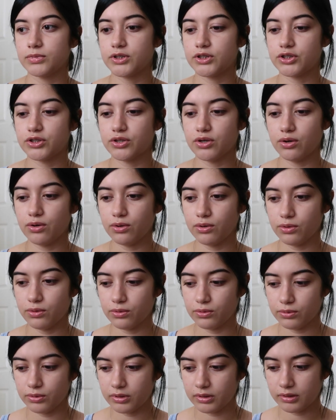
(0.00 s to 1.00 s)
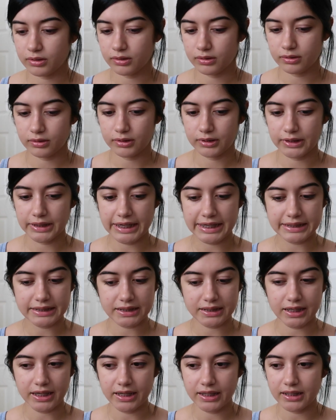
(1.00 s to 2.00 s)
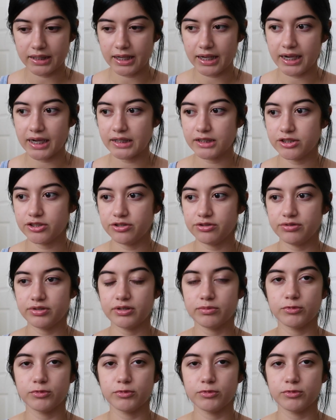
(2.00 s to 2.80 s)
So last night they had to do